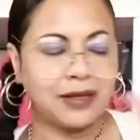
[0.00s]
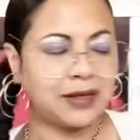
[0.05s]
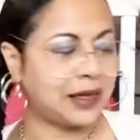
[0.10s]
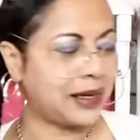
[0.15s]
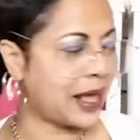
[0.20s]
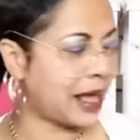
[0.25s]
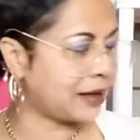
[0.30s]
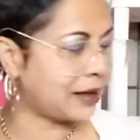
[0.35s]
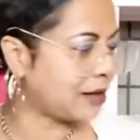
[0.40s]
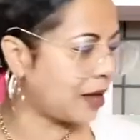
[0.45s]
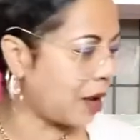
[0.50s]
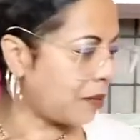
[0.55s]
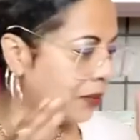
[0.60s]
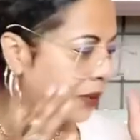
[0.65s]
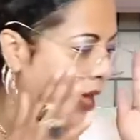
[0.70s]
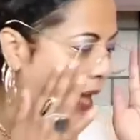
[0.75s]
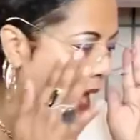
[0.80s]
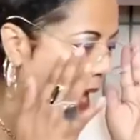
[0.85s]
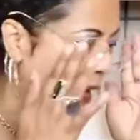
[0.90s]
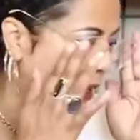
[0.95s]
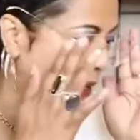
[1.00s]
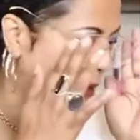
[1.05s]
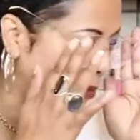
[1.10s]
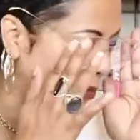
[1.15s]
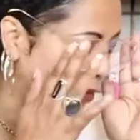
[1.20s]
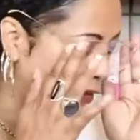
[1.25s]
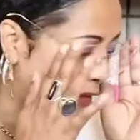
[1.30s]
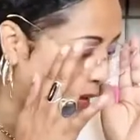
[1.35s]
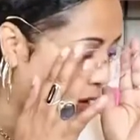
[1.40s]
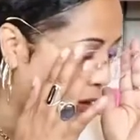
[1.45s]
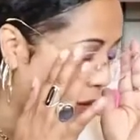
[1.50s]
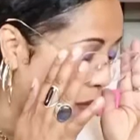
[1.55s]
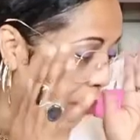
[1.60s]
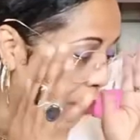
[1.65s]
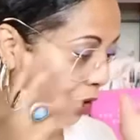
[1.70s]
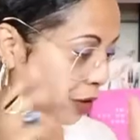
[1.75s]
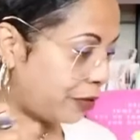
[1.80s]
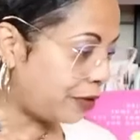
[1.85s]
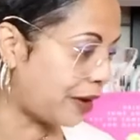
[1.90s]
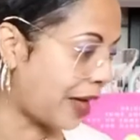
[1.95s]
The next couple of items that are
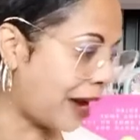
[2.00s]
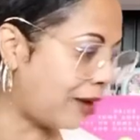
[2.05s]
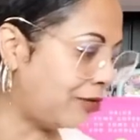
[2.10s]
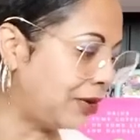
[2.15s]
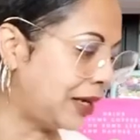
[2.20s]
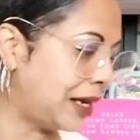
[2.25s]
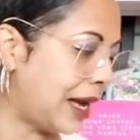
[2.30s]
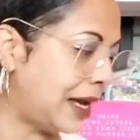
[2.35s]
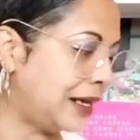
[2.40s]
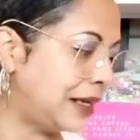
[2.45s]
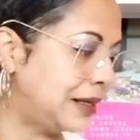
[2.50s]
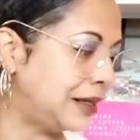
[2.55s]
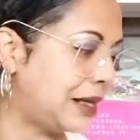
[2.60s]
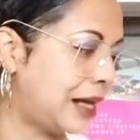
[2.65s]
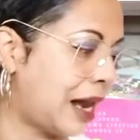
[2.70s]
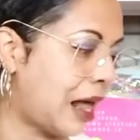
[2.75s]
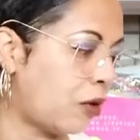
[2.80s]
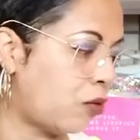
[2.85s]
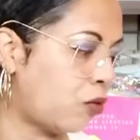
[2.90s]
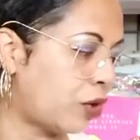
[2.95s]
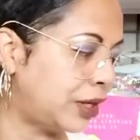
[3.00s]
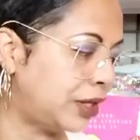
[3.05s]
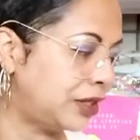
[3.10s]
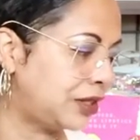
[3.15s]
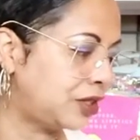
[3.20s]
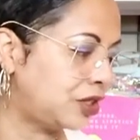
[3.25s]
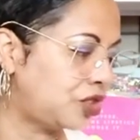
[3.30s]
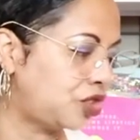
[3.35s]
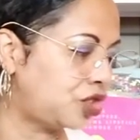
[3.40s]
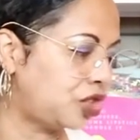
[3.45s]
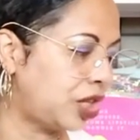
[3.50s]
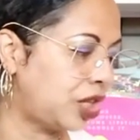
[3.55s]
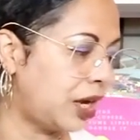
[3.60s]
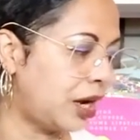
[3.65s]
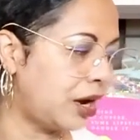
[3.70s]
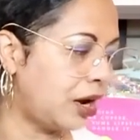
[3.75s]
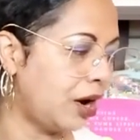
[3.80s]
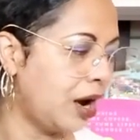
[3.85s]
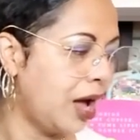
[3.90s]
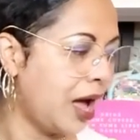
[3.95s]
butterfly related that I wanted to
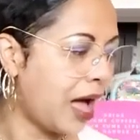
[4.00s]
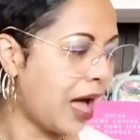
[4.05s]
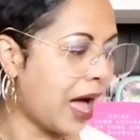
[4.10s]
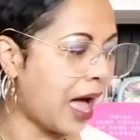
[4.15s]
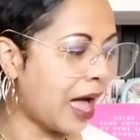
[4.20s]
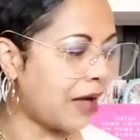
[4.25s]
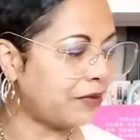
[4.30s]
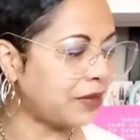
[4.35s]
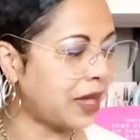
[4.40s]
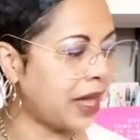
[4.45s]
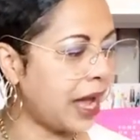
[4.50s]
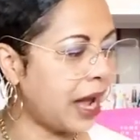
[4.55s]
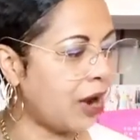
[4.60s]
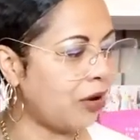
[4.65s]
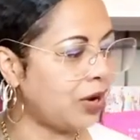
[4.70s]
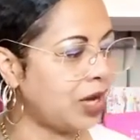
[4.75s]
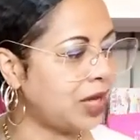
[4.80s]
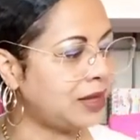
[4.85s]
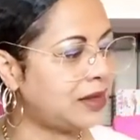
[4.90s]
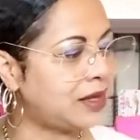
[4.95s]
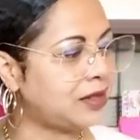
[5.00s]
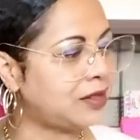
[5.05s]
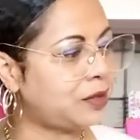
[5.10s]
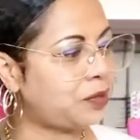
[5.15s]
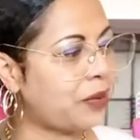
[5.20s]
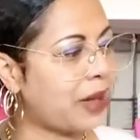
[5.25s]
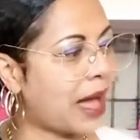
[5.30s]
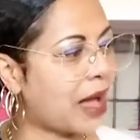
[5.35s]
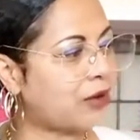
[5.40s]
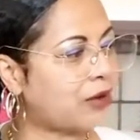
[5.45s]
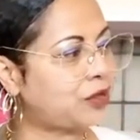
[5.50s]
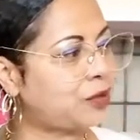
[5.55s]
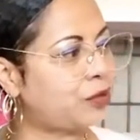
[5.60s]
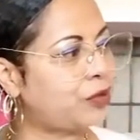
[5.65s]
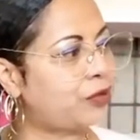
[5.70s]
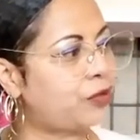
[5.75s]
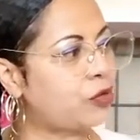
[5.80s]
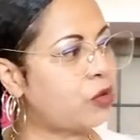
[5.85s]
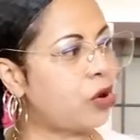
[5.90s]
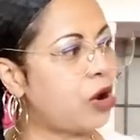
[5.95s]
share, I've carried this pouch
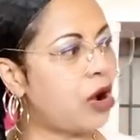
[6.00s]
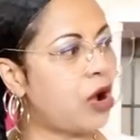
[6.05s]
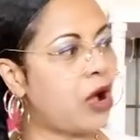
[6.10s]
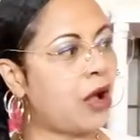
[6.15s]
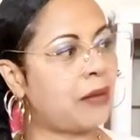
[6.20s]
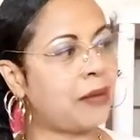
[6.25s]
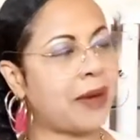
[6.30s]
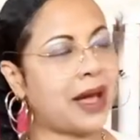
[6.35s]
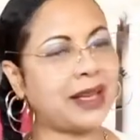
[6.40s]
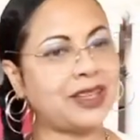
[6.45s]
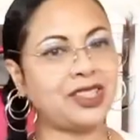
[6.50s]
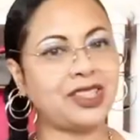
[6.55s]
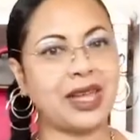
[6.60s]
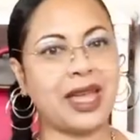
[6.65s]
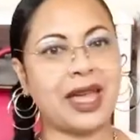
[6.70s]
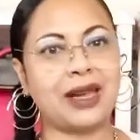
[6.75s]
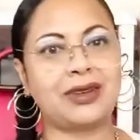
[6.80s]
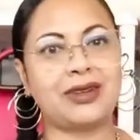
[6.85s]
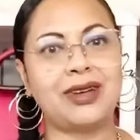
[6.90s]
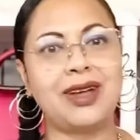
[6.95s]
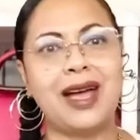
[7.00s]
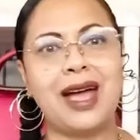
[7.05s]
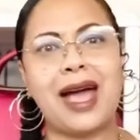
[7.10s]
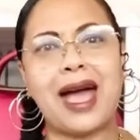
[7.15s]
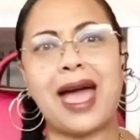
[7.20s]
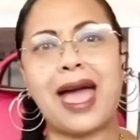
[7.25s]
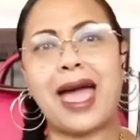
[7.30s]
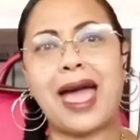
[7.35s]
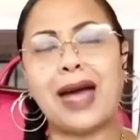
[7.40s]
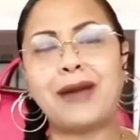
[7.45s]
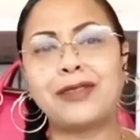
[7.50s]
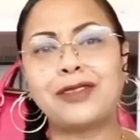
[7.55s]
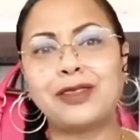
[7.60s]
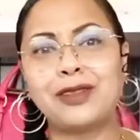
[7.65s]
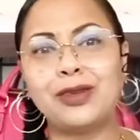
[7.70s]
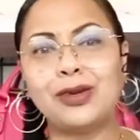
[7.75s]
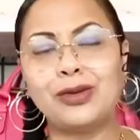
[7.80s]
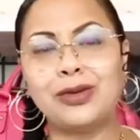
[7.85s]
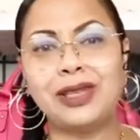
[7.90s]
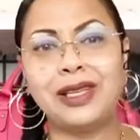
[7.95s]
before on my channel. I
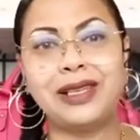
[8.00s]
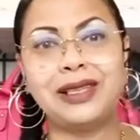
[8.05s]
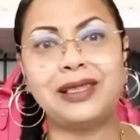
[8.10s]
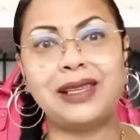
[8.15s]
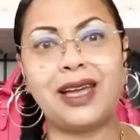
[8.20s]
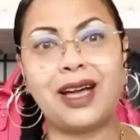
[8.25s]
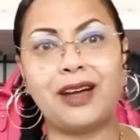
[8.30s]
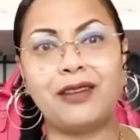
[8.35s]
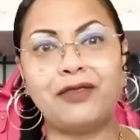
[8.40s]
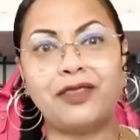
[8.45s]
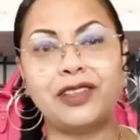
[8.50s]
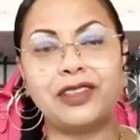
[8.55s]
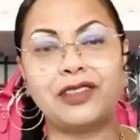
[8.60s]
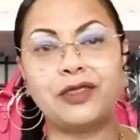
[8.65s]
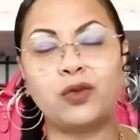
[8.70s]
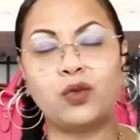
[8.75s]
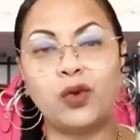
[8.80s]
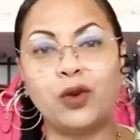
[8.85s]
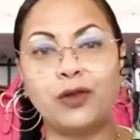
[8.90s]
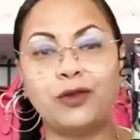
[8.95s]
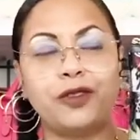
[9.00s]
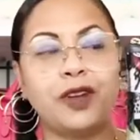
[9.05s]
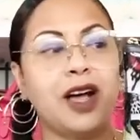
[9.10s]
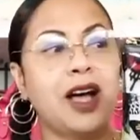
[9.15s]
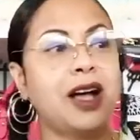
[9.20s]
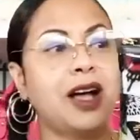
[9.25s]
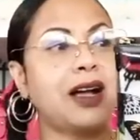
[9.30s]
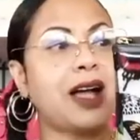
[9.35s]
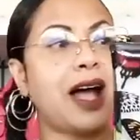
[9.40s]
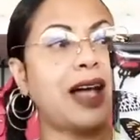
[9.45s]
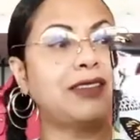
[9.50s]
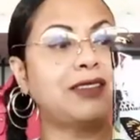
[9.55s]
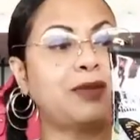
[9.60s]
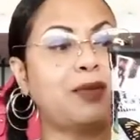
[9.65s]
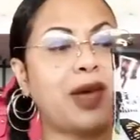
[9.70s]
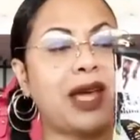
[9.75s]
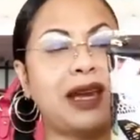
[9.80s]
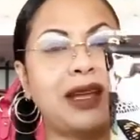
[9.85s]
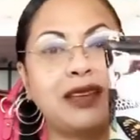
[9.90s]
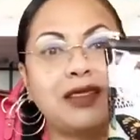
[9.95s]
absolutely love this Wolf
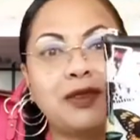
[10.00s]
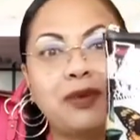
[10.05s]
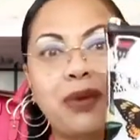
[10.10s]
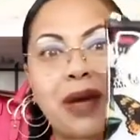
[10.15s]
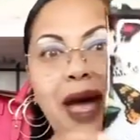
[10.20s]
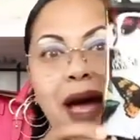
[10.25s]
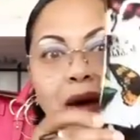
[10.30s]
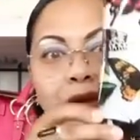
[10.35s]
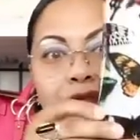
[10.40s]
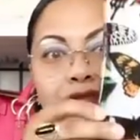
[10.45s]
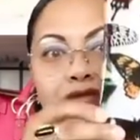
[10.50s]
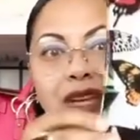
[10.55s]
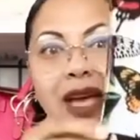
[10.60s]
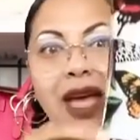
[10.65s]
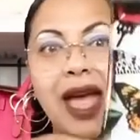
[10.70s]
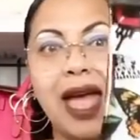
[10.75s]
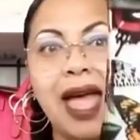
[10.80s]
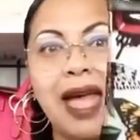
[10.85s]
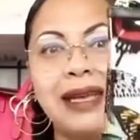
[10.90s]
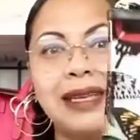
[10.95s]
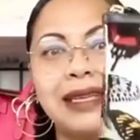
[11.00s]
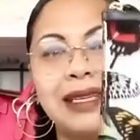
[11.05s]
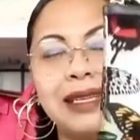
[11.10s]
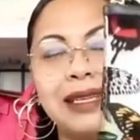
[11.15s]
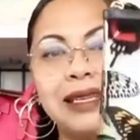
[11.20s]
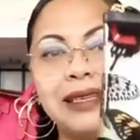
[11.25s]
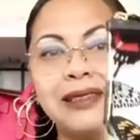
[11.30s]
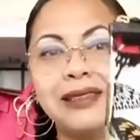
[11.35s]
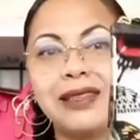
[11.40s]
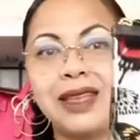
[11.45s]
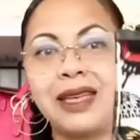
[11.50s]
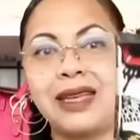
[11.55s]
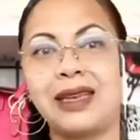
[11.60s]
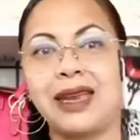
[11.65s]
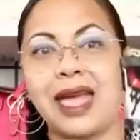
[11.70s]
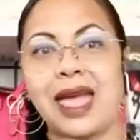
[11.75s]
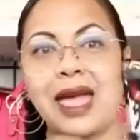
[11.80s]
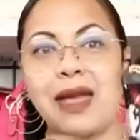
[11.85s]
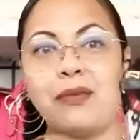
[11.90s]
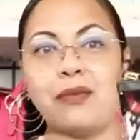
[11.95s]
Cosmetics pouch, and it is
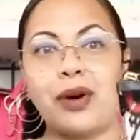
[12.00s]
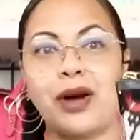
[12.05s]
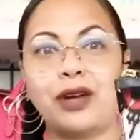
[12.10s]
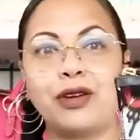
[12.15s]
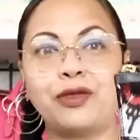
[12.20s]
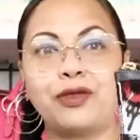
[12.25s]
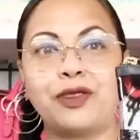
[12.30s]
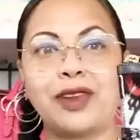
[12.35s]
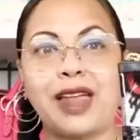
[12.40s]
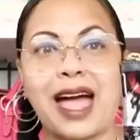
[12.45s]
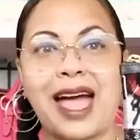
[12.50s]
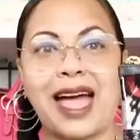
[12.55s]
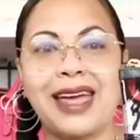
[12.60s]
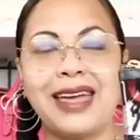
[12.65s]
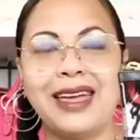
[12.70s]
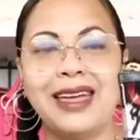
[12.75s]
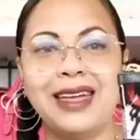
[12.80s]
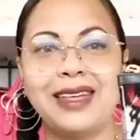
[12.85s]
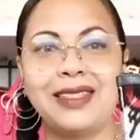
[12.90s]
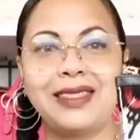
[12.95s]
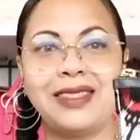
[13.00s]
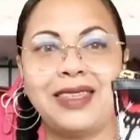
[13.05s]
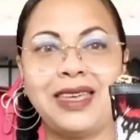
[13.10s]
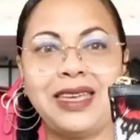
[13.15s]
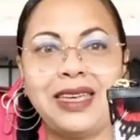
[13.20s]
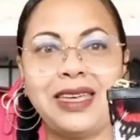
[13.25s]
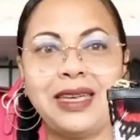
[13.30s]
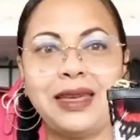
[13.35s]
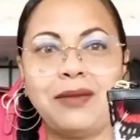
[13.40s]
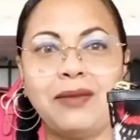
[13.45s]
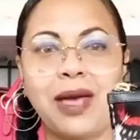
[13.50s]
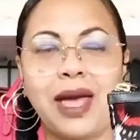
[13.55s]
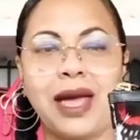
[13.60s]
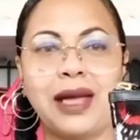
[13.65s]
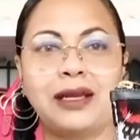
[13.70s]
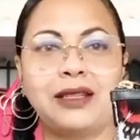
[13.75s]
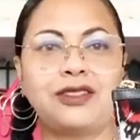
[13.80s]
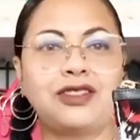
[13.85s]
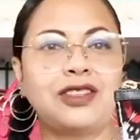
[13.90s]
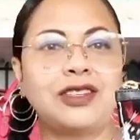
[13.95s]
in a butterfly theme,
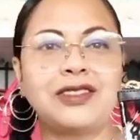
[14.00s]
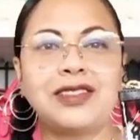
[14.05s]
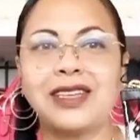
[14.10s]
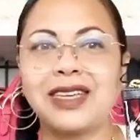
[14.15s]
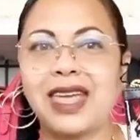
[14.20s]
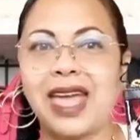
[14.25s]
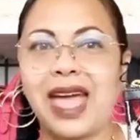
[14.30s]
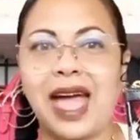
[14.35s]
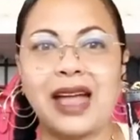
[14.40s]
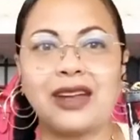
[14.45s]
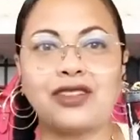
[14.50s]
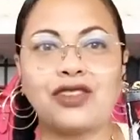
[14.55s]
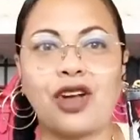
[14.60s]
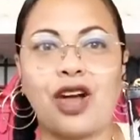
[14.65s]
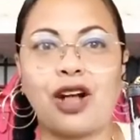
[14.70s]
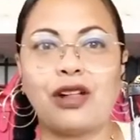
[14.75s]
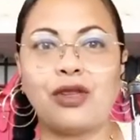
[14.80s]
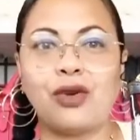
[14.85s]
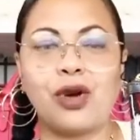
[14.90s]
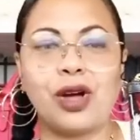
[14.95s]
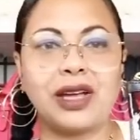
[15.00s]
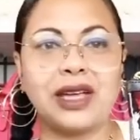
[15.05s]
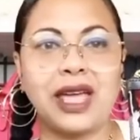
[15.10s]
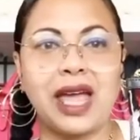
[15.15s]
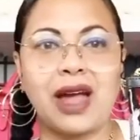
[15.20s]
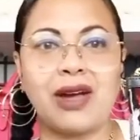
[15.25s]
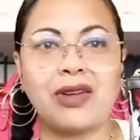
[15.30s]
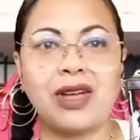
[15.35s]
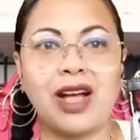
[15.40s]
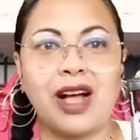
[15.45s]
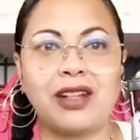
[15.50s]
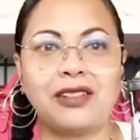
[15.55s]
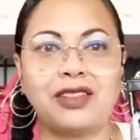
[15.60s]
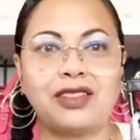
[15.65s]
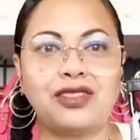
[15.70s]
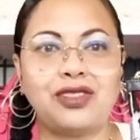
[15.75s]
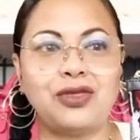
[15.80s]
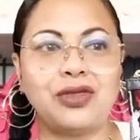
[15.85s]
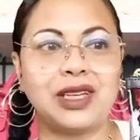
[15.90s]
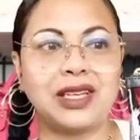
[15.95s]
and it's just a catch-all or a carry-all
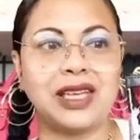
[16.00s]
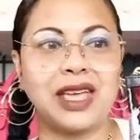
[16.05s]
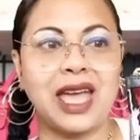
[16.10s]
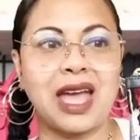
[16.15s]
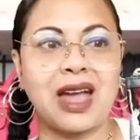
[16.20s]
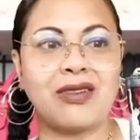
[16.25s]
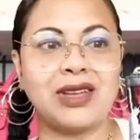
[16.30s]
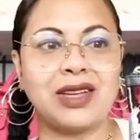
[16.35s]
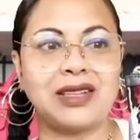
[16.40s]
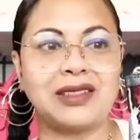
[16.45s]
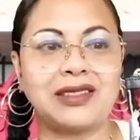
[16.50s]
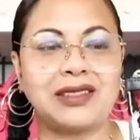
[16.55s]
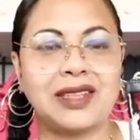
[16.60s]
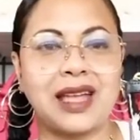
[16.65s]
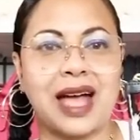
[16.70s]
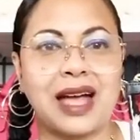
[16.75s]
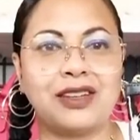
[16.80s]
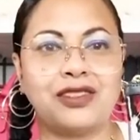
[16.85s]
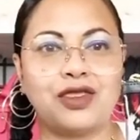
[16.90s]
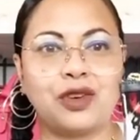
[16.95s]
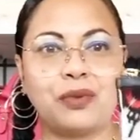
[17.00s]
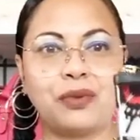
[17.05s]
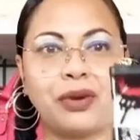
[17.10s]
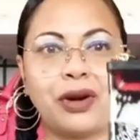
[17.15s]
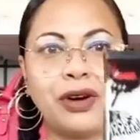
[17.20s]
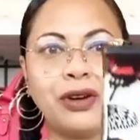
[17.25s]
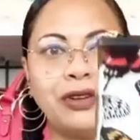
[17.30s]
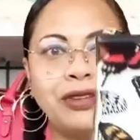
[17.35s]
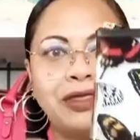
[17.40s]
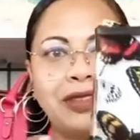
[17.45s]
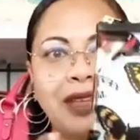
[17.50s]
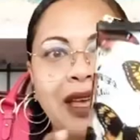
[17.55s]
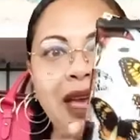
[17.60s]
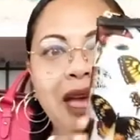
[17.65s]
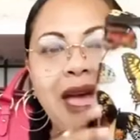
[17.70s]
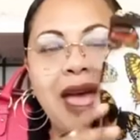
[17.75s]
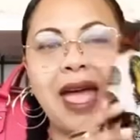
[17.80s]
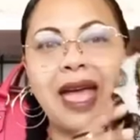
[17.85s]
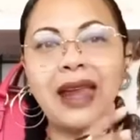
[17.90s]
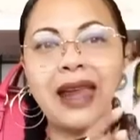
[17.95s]
that you can carry inside your purse,
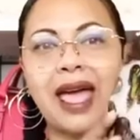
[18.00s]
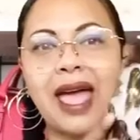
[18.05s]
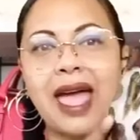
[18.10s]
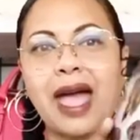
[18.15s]
and I